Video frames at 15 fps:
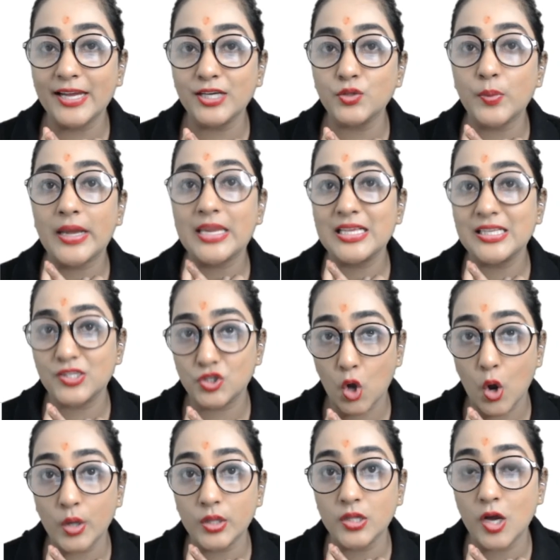night when he
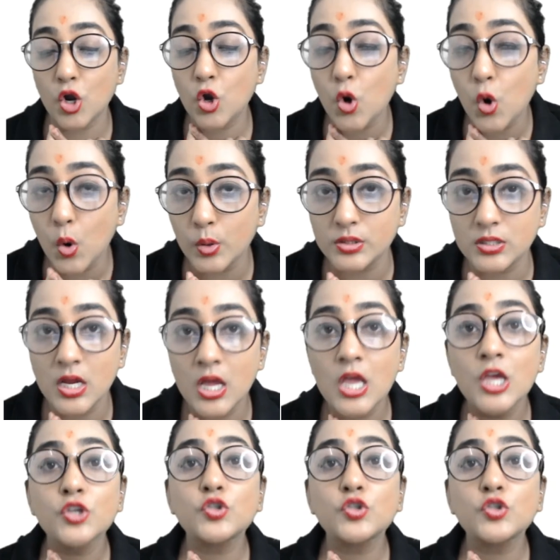saw the ghost,